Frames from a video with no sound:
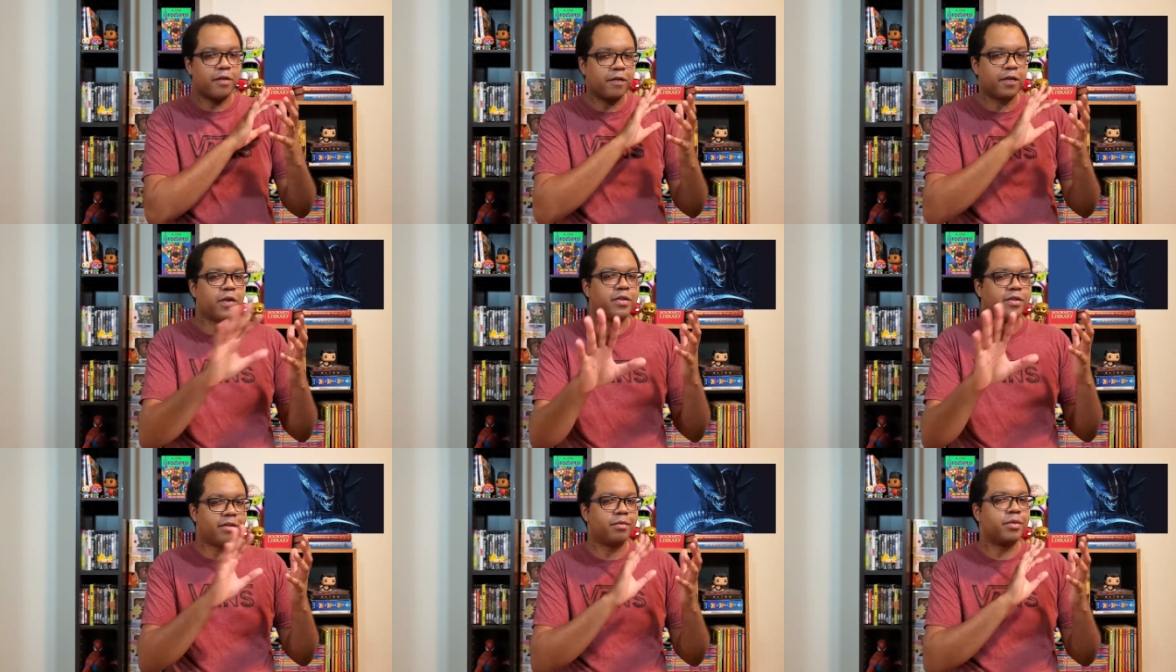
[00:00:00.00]
the
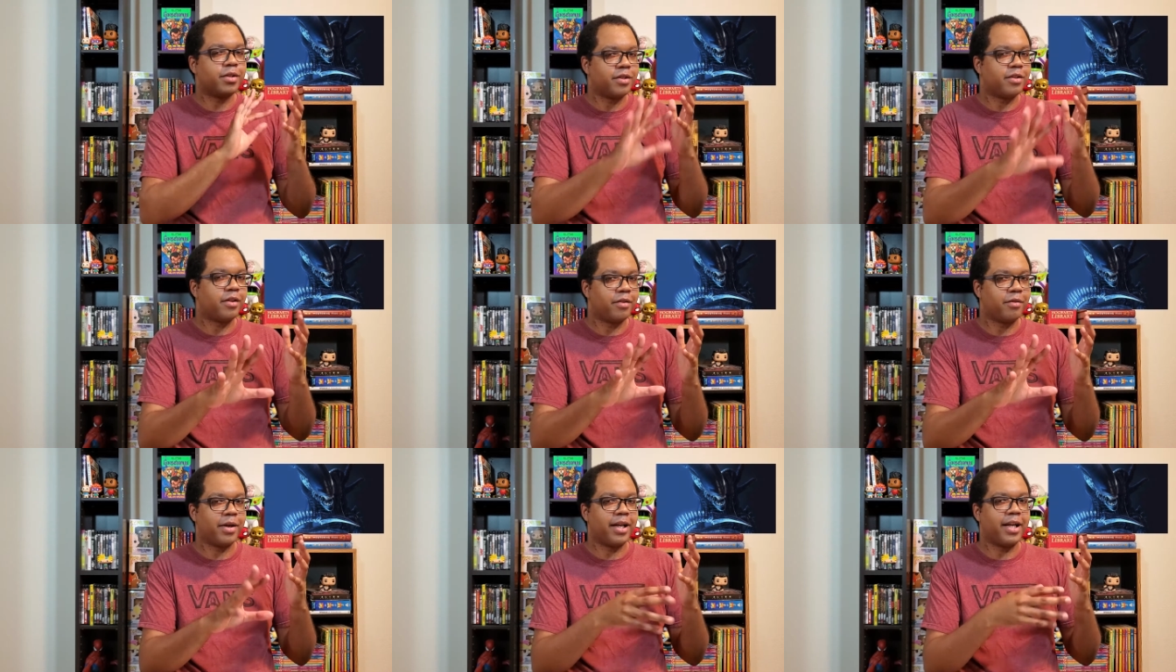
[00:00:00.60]
first original
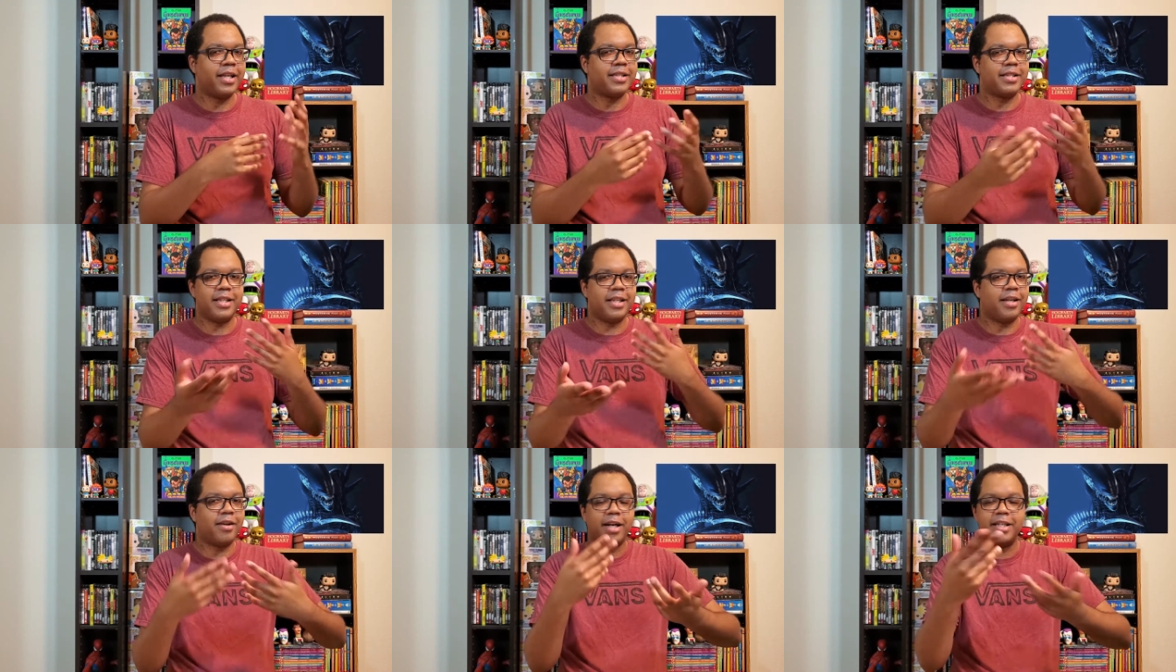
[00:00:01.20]
three, because,
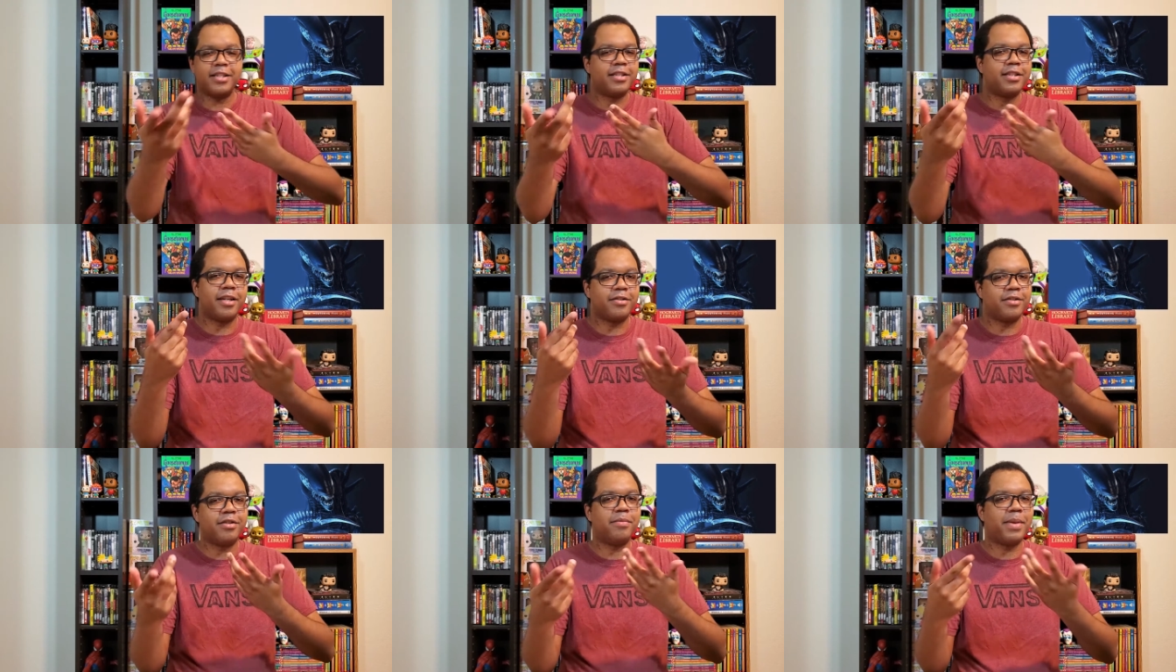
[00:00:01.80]
you know, I just
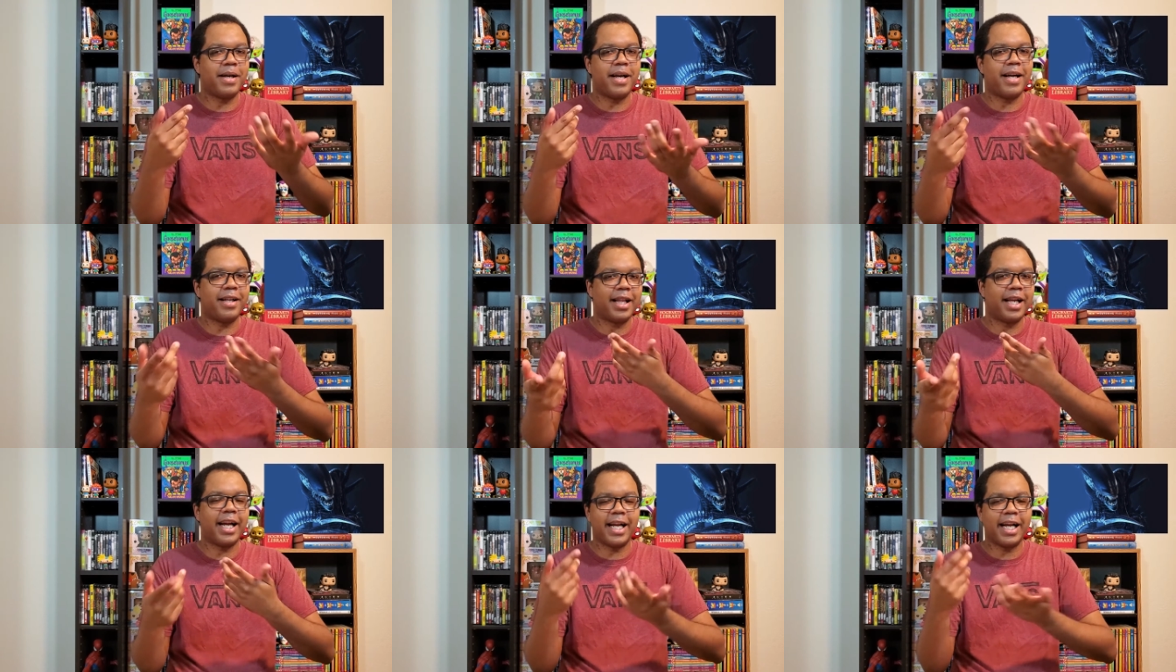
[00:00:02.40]
told you about
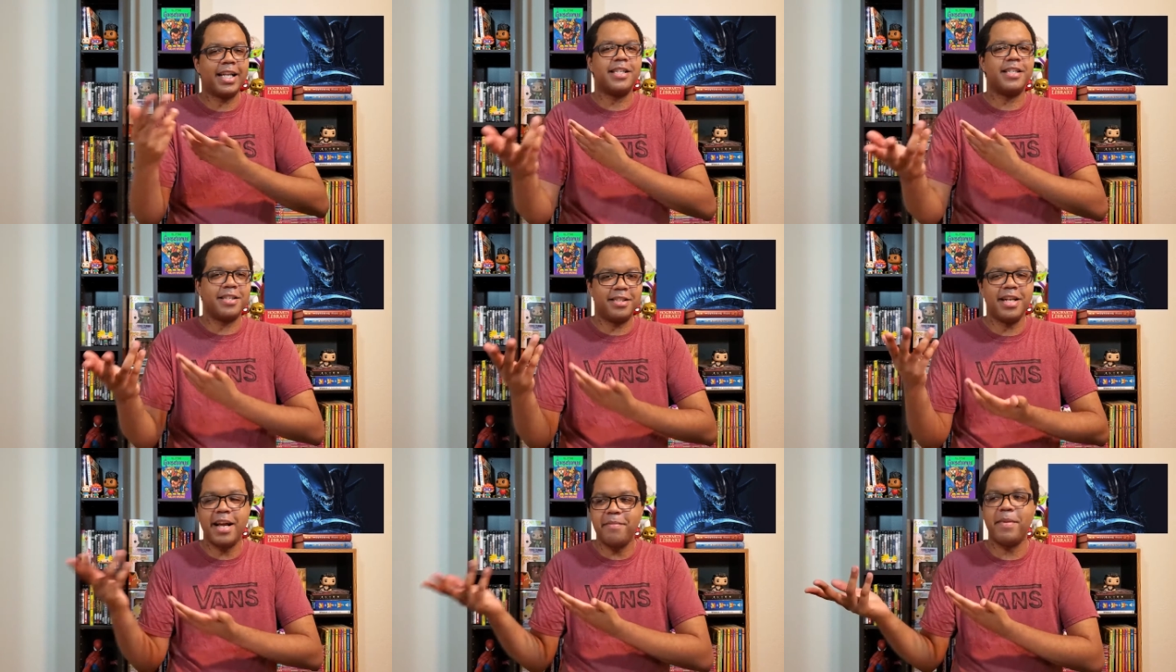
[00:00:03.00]
how like I
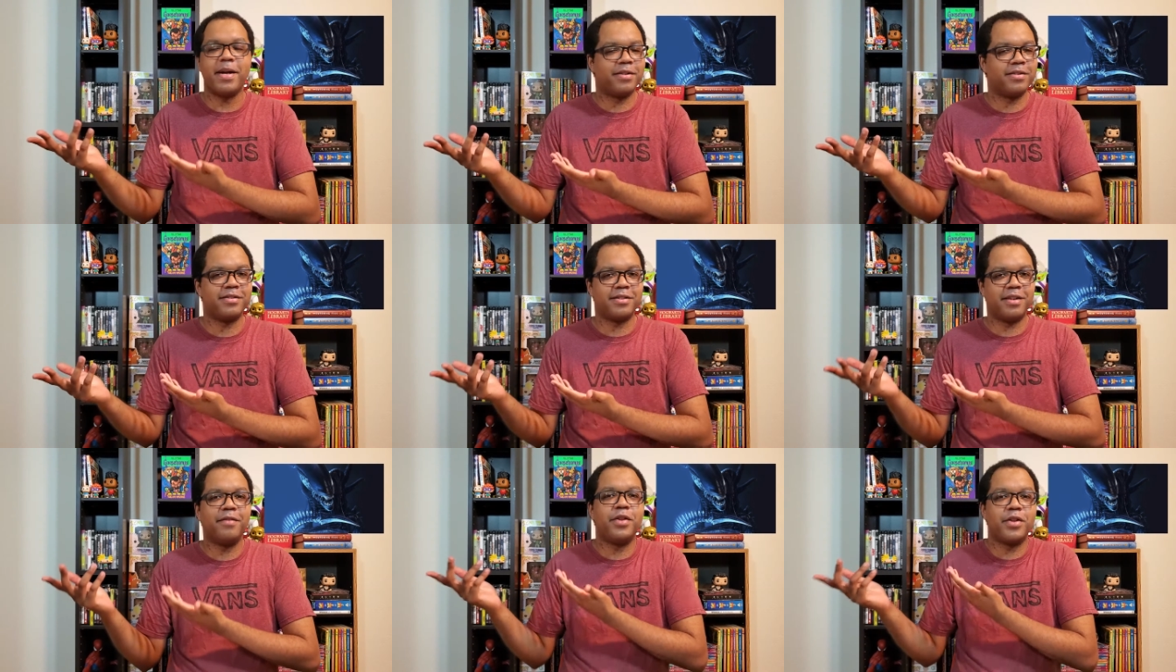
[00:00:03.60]
got nightmares
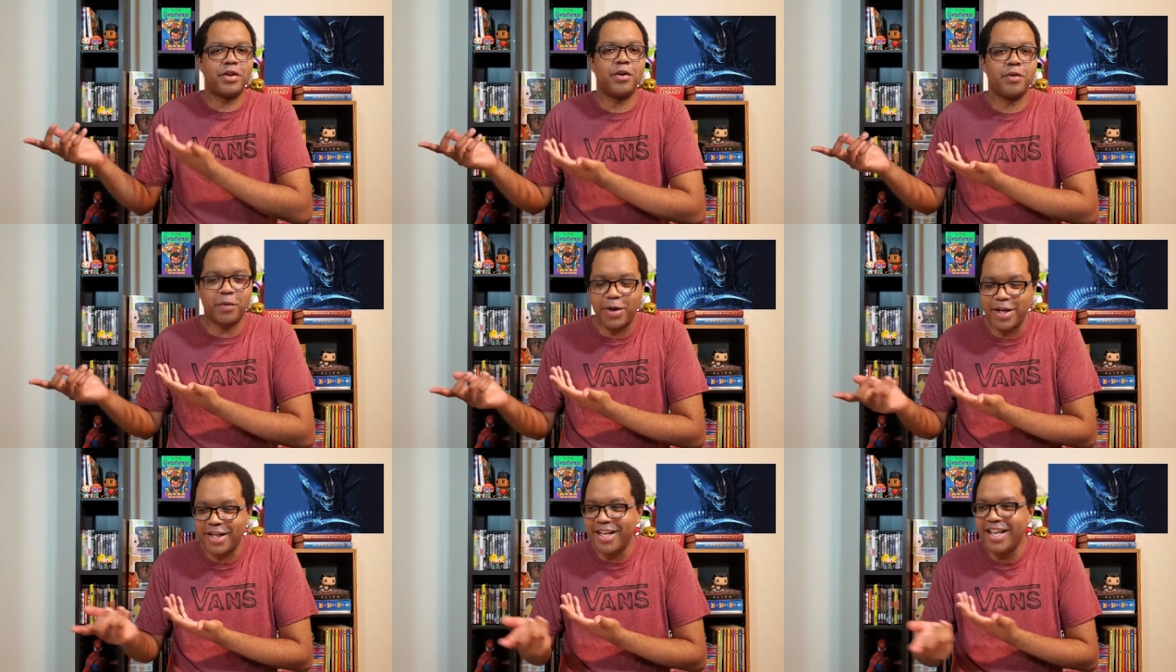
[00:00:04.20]
of the third
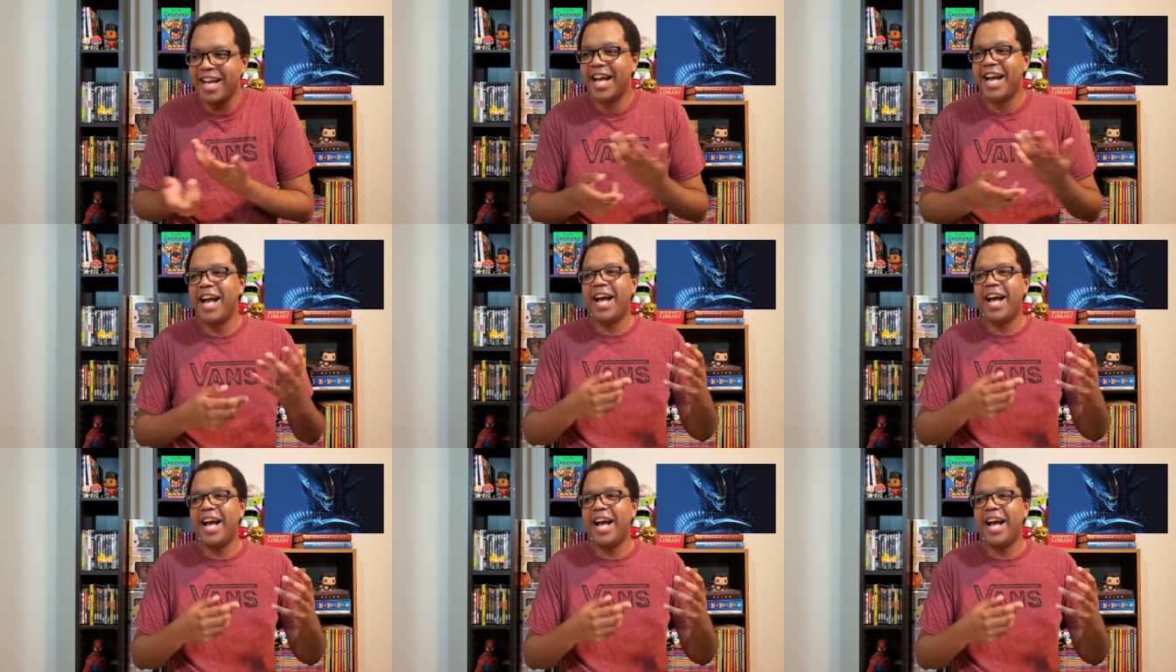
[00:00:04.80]
one.